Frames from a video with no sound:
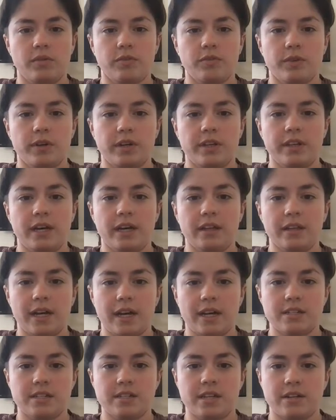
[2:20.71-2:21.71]
free that
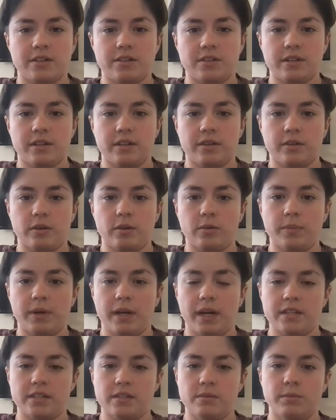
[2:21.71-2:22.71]
last nitrogen group
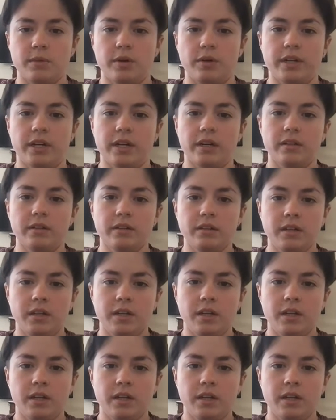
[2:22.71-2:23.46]
as ammonia